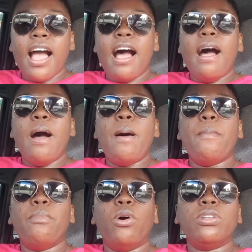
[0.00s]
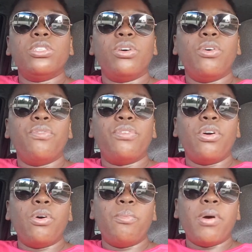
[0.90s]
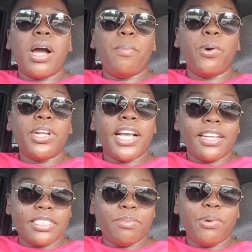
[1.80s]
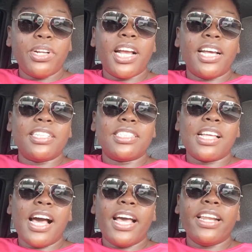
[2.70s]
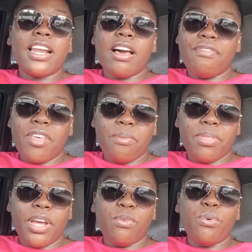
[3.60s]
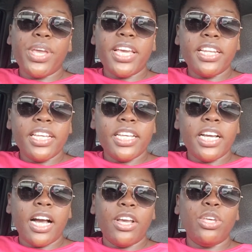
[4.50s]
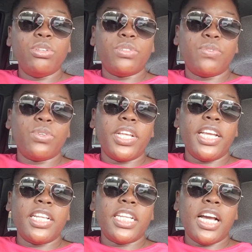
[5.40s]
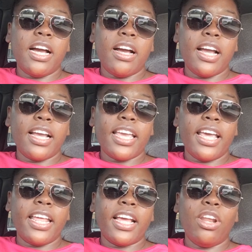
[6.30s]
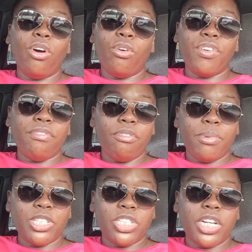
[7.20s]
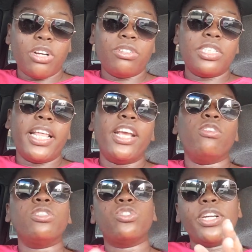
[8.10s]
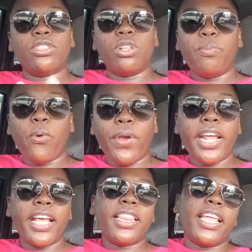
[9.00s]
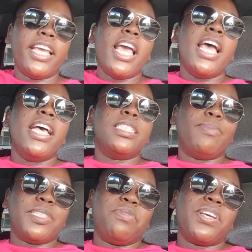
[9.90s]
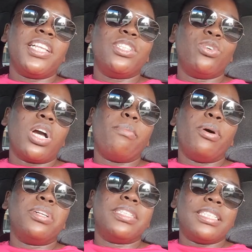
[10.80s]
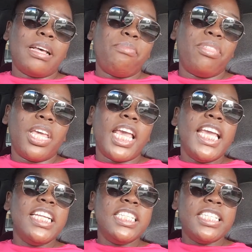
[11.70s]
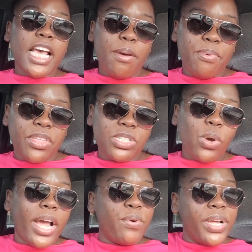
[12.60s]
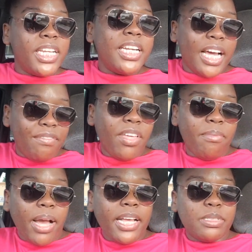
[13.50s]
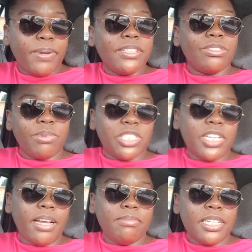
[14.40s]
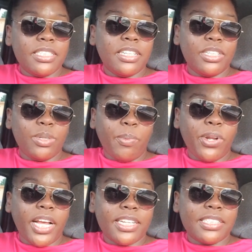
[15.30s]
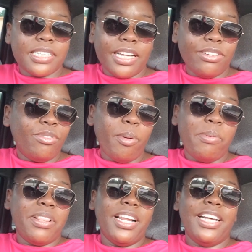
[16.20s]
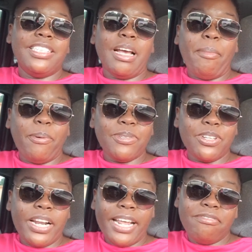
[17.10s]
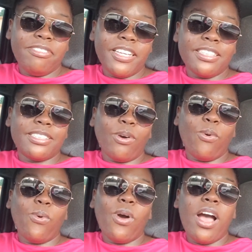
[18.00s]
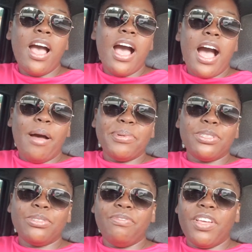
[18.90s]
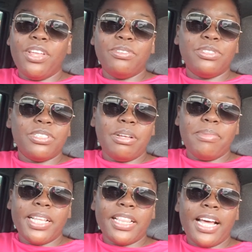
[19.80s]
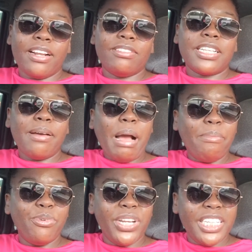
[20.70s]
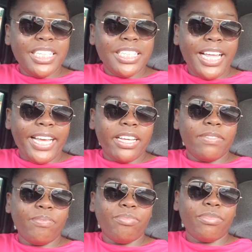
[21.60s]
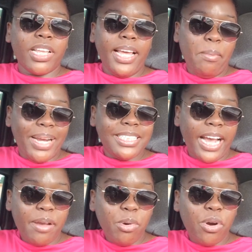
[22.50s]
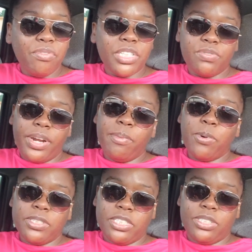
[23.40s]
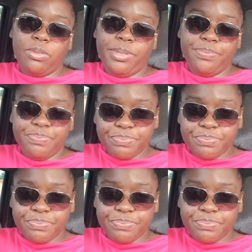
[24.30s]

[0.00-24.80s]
Also from podcasts, I love them. They are really useful in getting a lot of information because they go straight to the point and they specifically talk about something in depth. So I really love them. I spend so much time listening to podcasts. I don't remember the last time I was on Netflix or Amazon videos or something like that, because I'm really like my time off is very important to me.